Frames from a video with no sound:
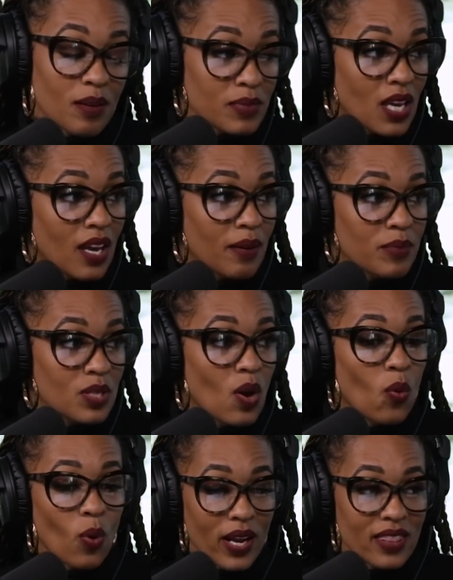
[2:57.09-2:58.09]
sometimes
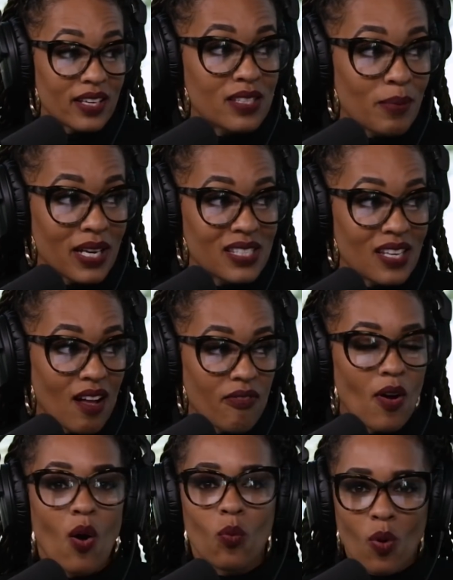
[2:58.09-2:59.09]
where I think to
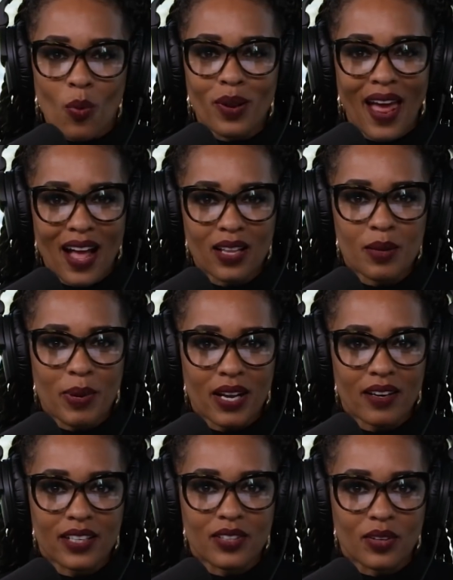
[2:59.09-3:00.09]
myself, what would Halle
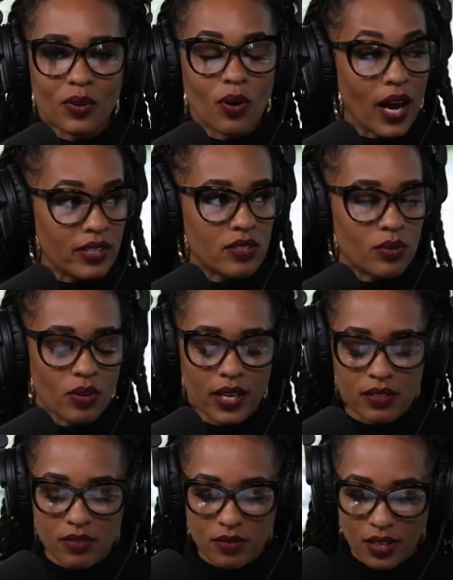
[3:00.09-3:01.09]
Berry do? I do,
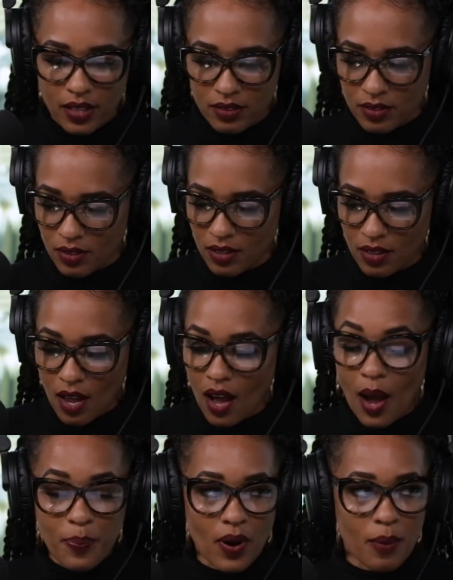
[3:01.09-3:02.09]
I do. do no, you
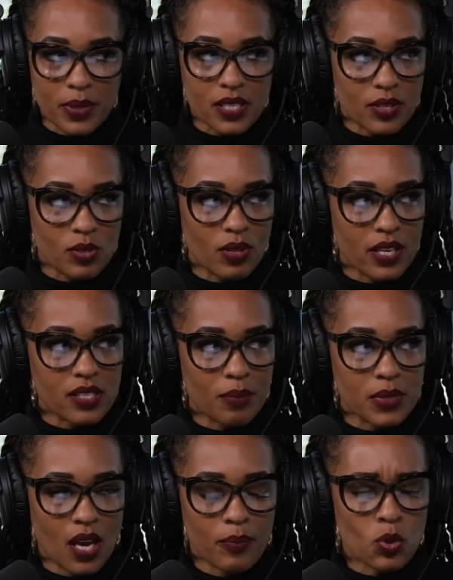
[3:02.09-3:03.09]
don't. I promise I do that
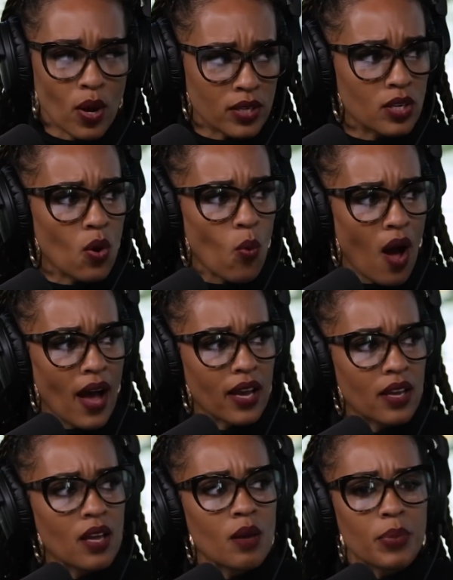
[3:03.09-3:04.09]
sometimes. Do You want to know why?